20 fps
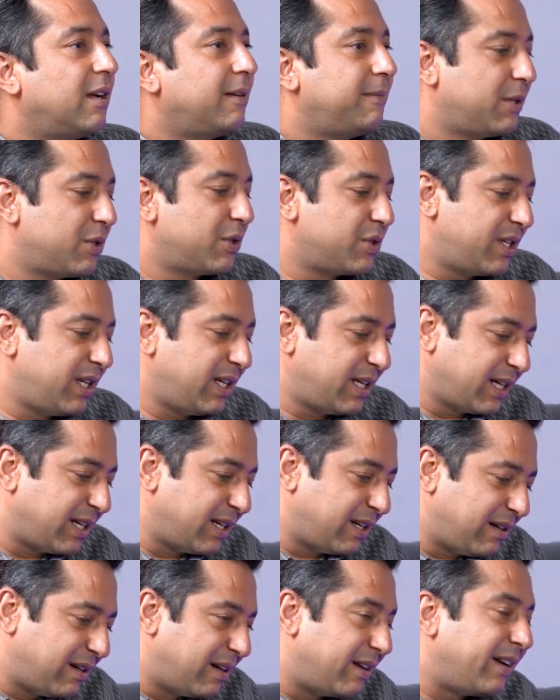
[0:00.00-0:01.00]
because he
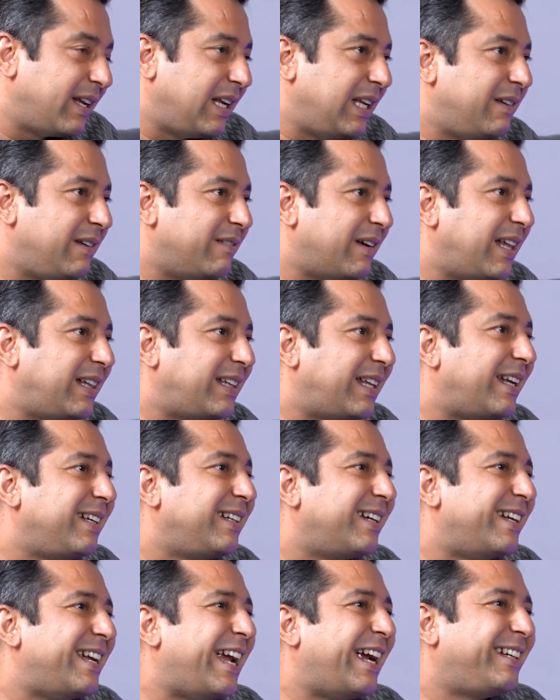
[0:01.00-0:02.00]
can really well
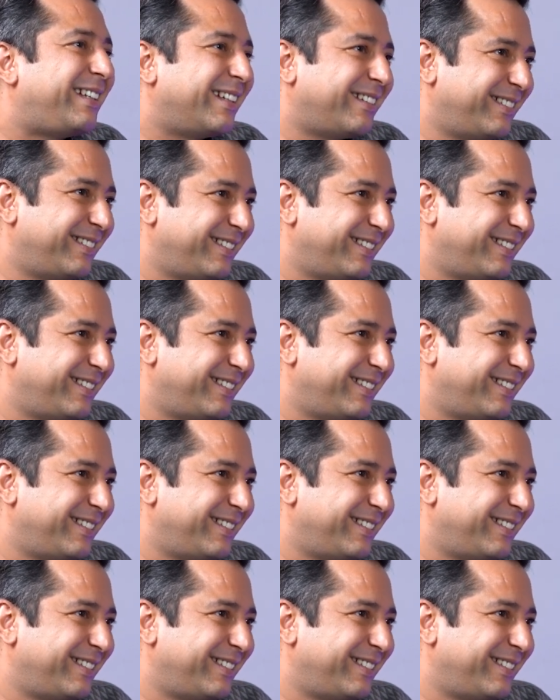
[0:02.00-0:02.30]
then connect